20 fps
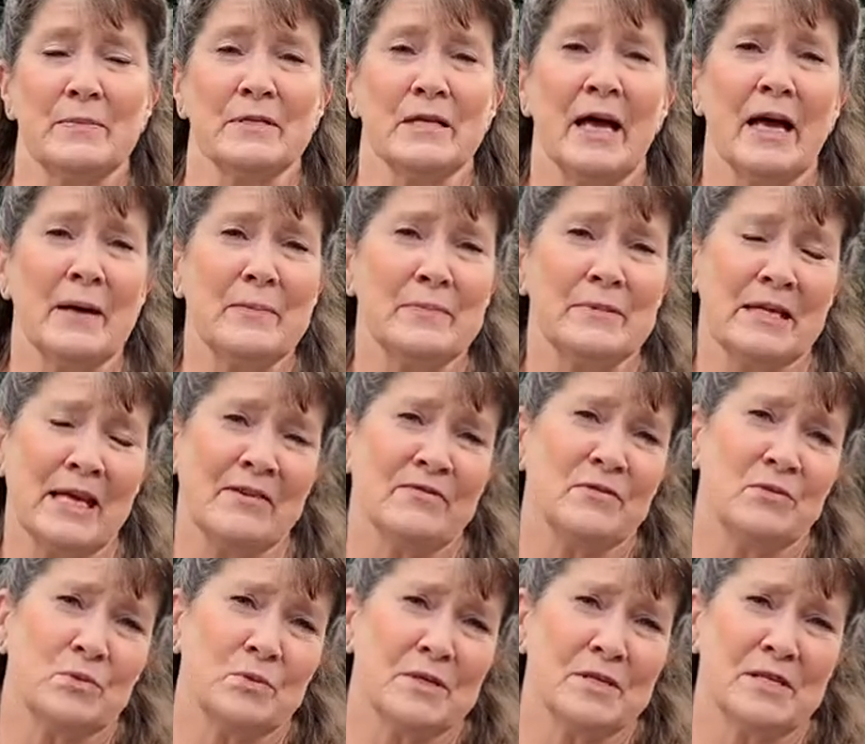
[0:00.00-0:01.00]
time
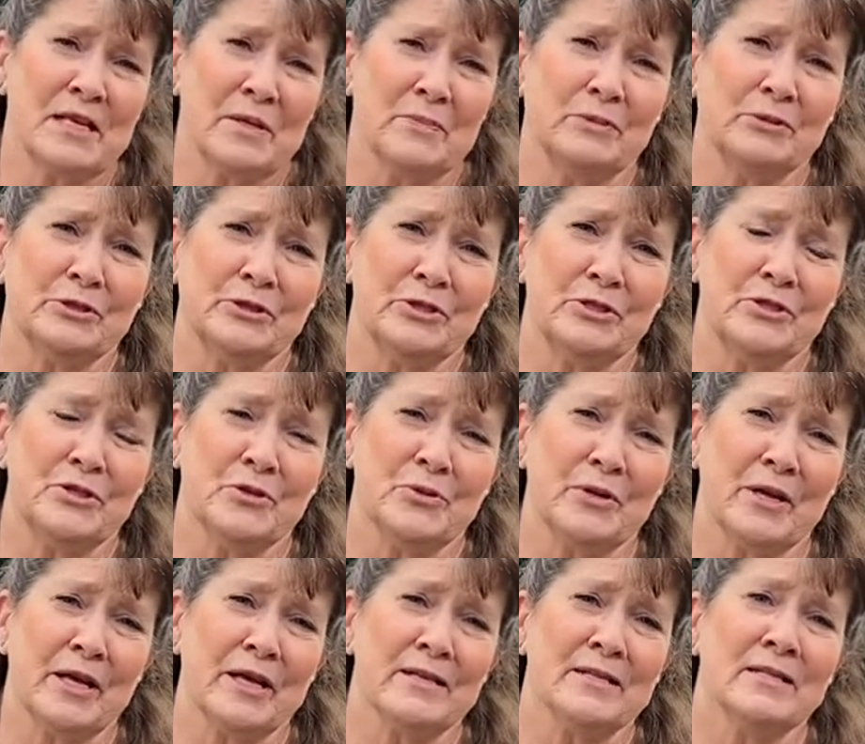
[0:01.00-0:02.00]
David was able to
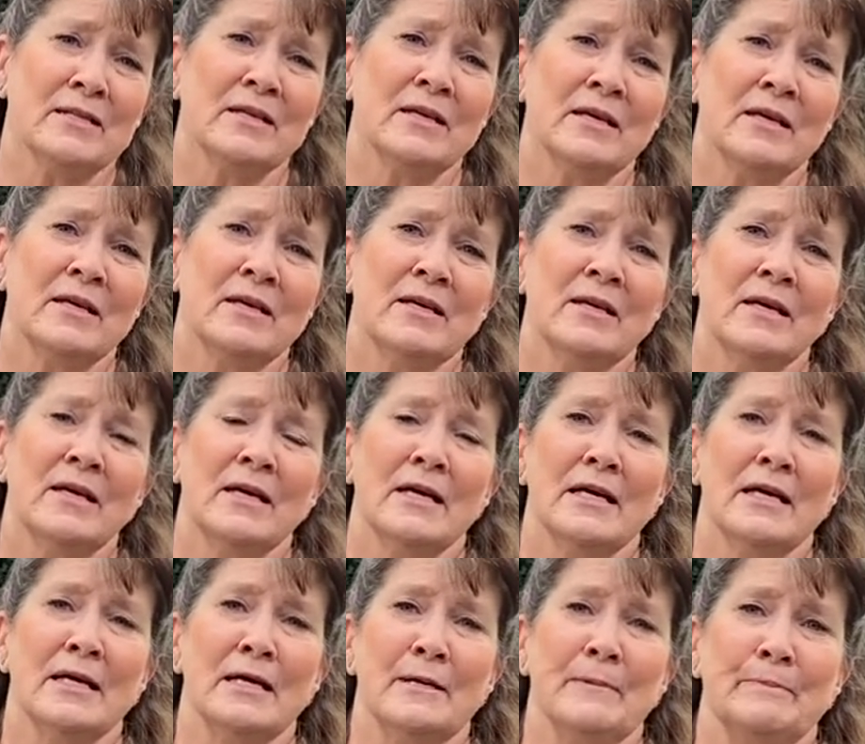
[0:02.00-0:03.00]
donate
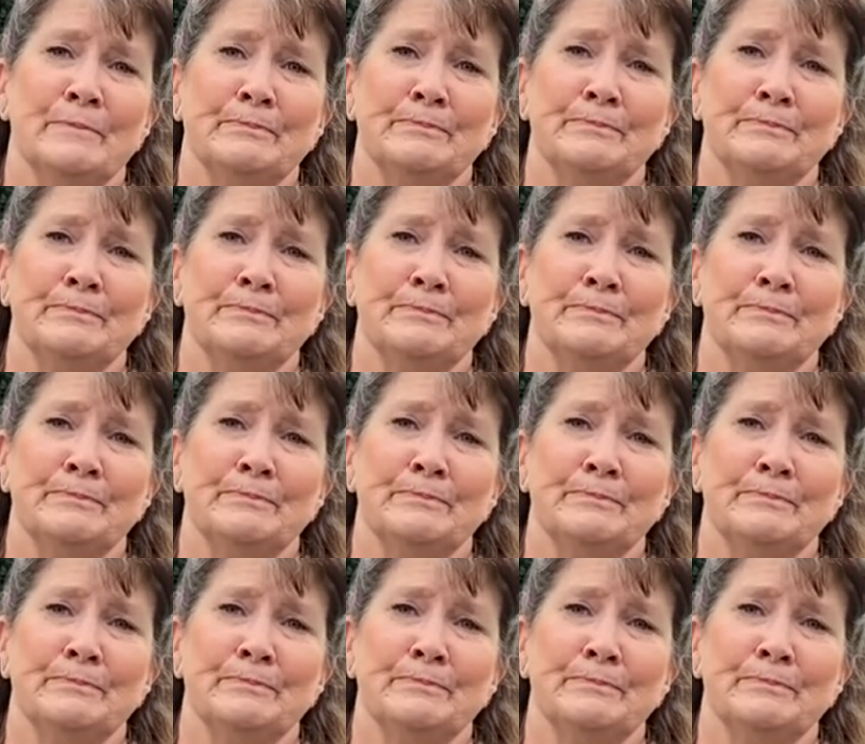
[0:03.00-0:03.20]
um,